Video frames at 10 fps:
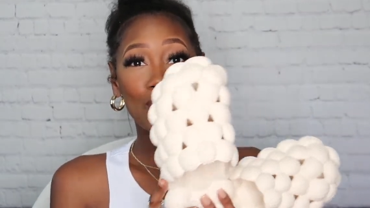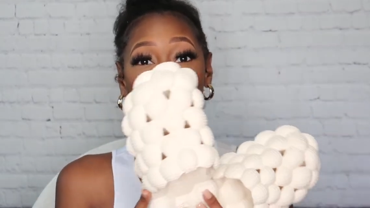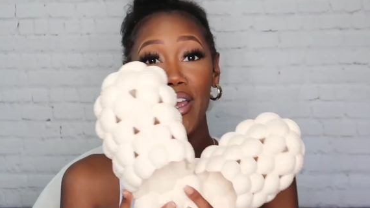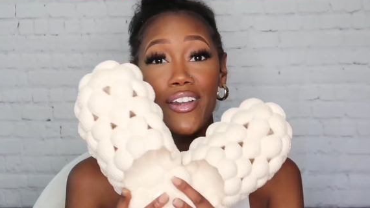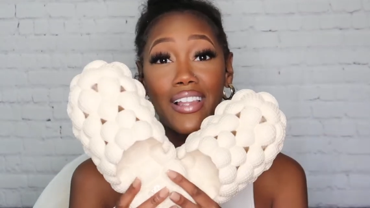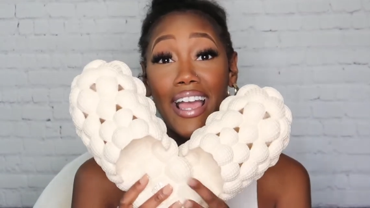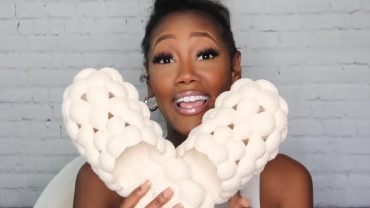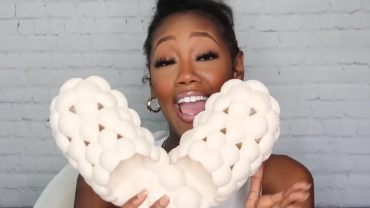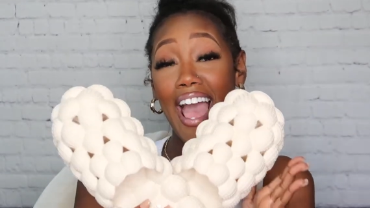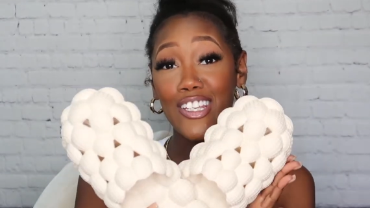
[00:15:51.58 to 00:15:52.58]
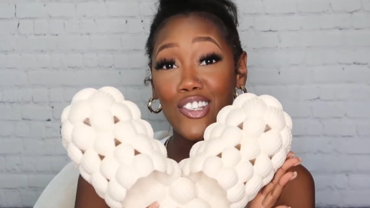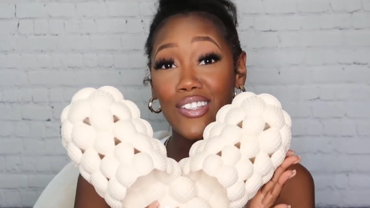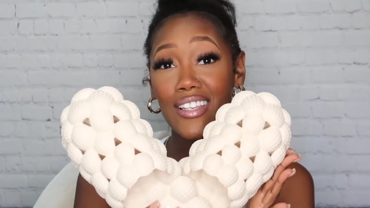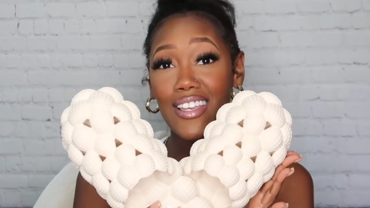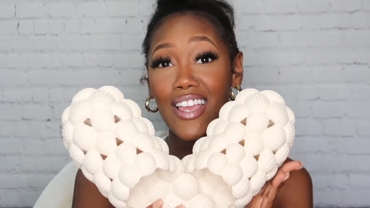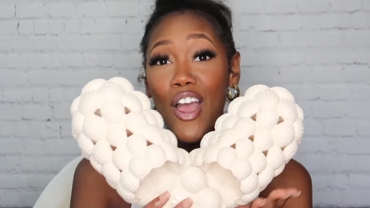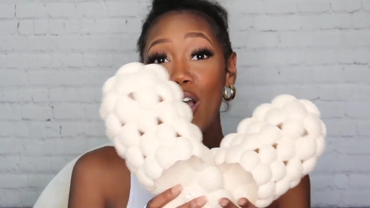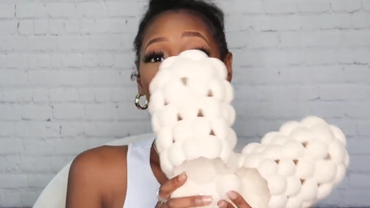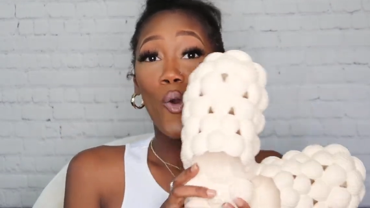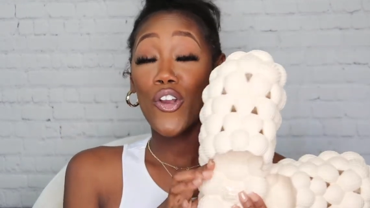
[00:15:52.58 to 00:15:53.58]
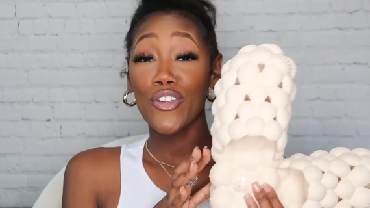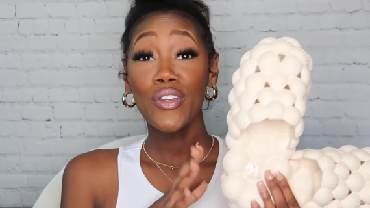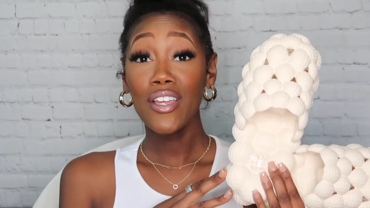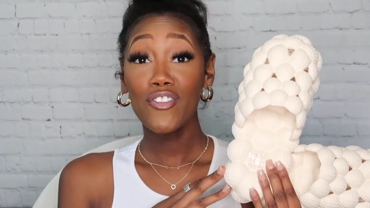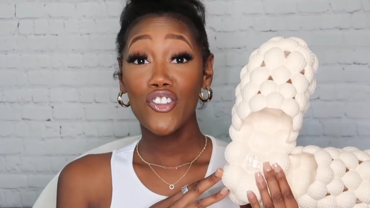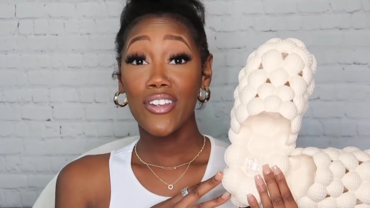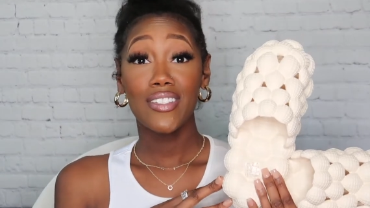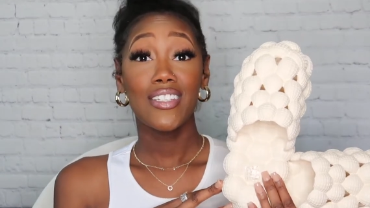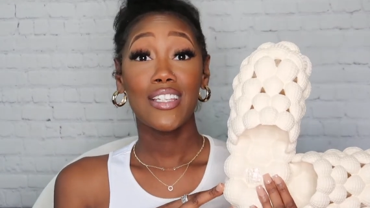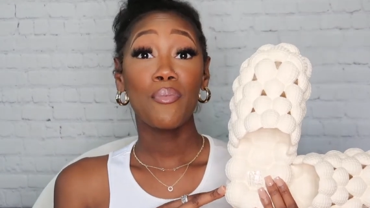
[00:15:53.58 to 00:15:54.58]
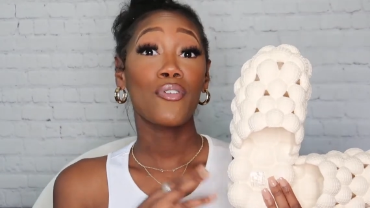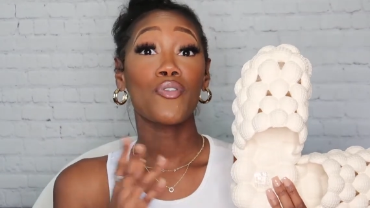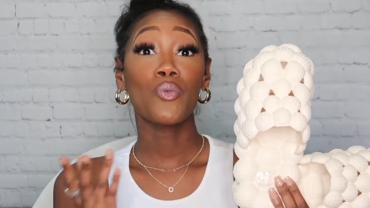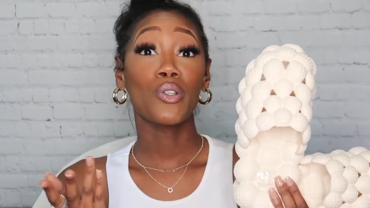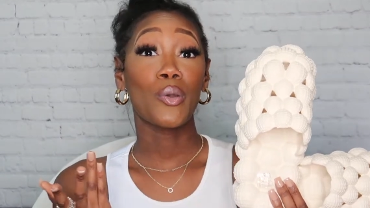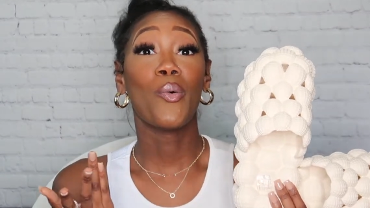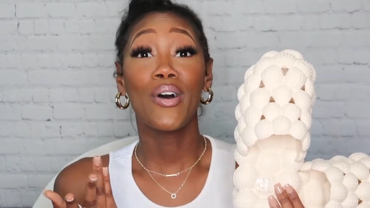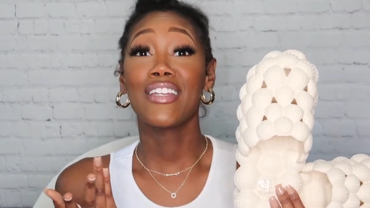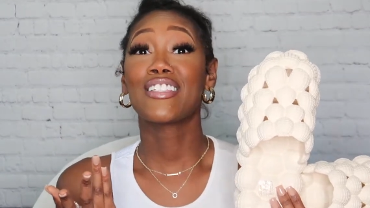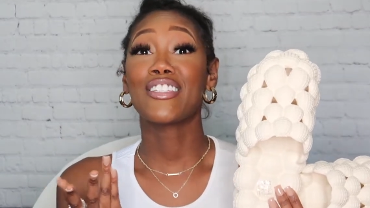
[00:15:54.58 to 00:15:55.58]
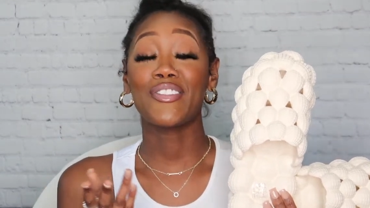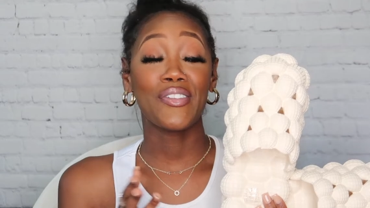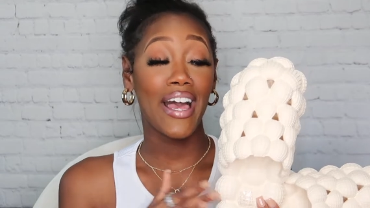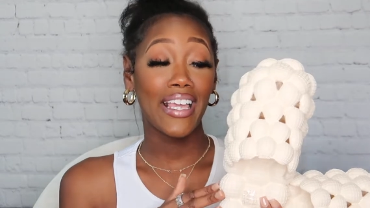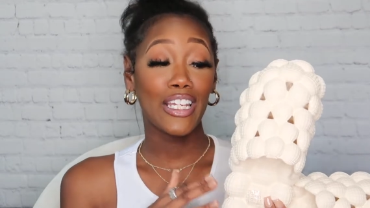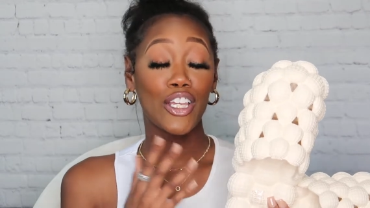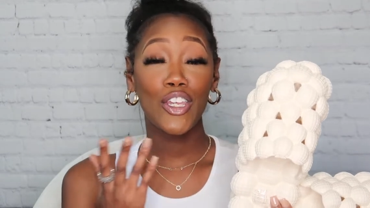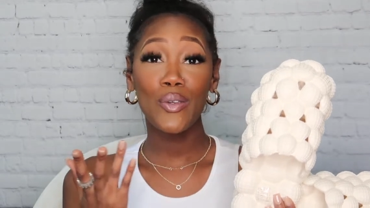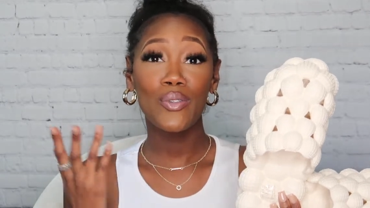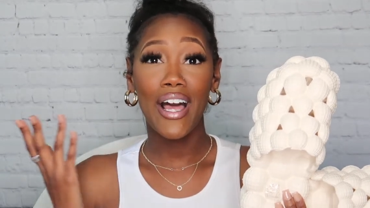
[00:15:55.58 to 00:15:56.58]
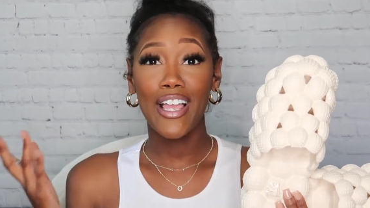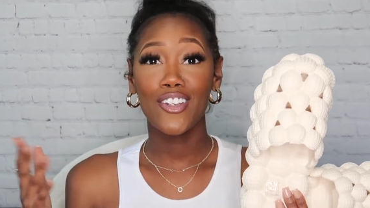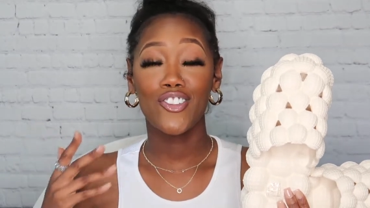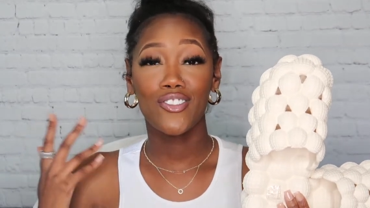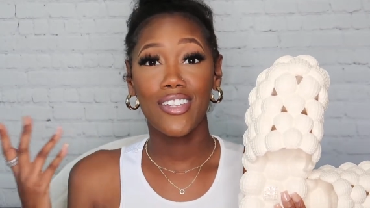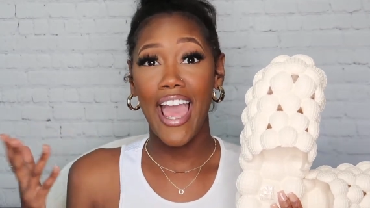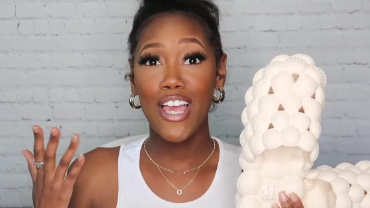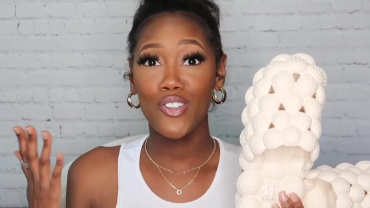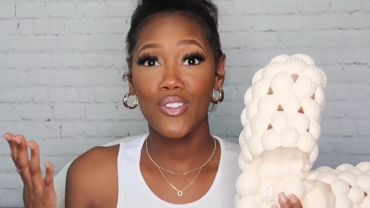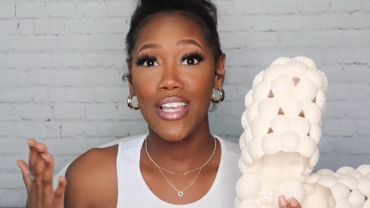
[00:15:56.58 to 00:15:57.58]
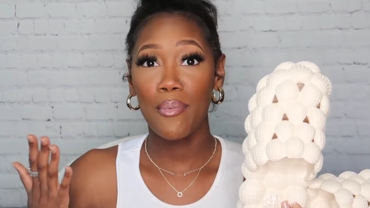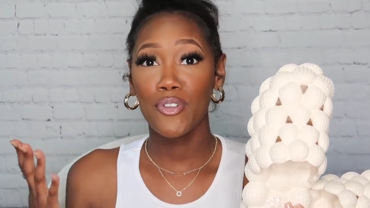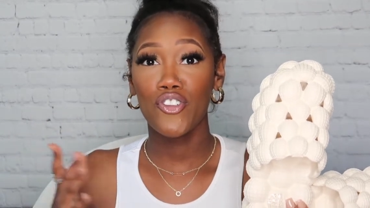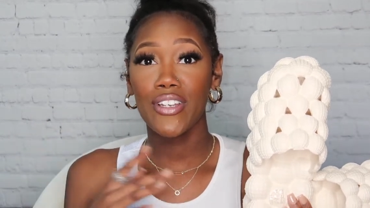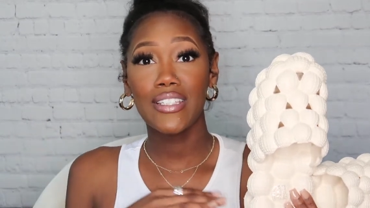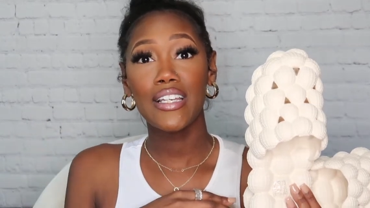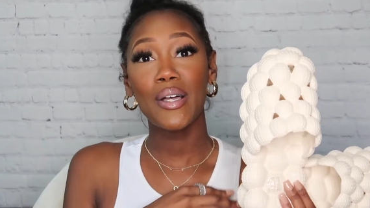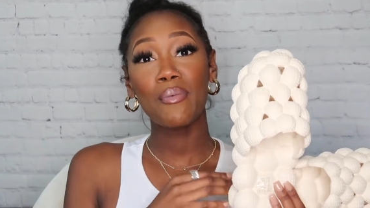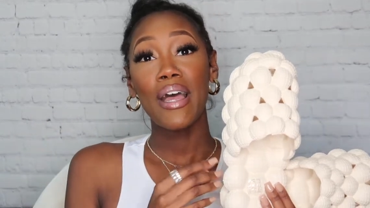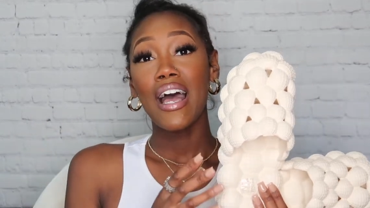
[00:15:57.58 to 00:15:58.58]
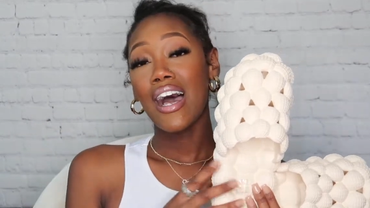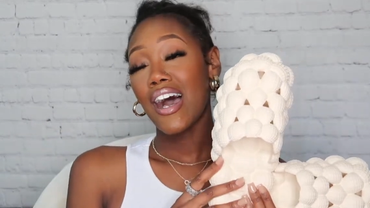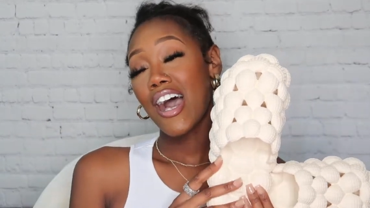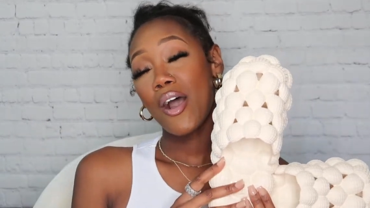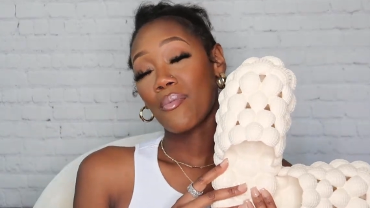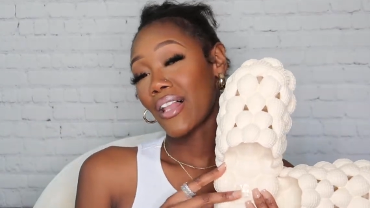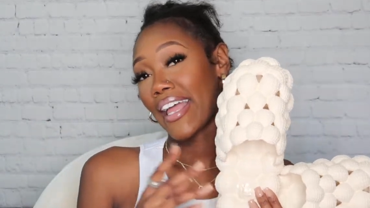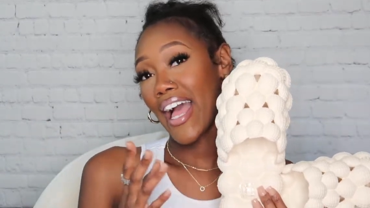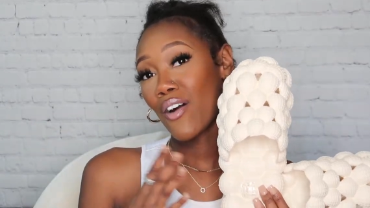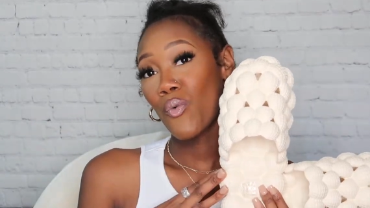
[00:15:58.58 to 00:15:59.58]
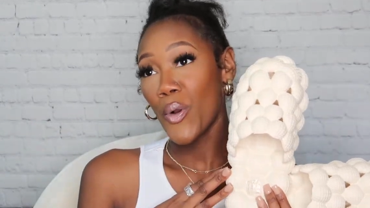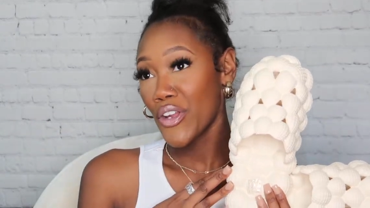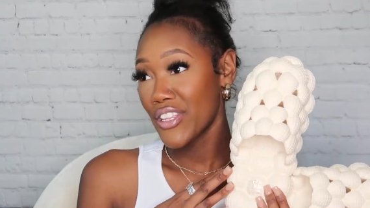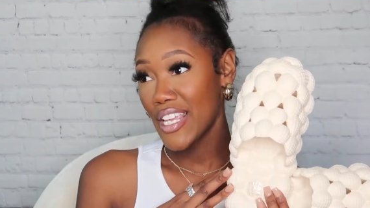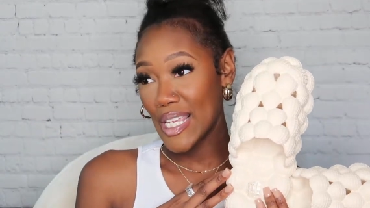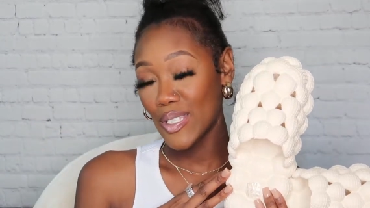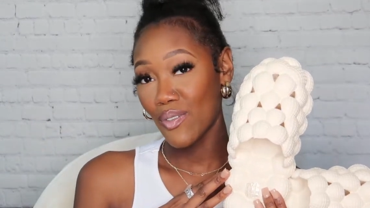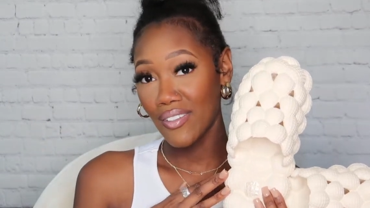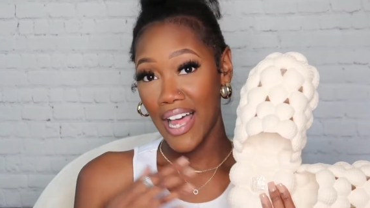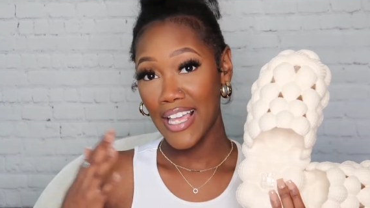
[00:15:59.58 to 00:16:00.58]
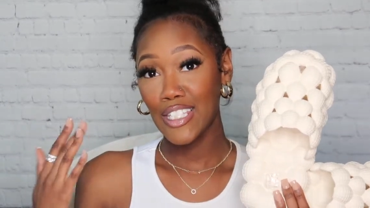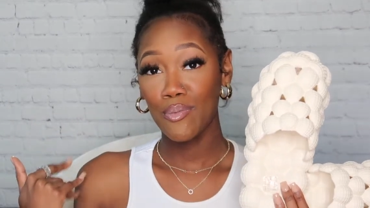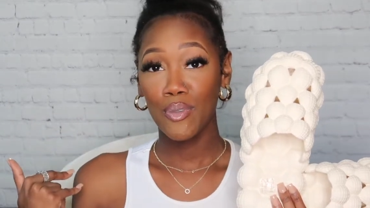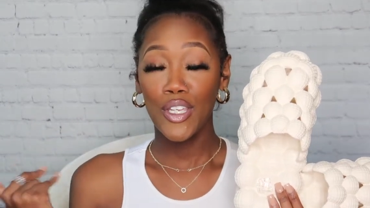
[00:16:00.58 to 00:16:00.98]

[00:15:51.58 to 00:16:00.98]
to wear like casually, or you can even dress these up if you really wanted to, like in a cute, like casual type of dress up. Like I wore these with like some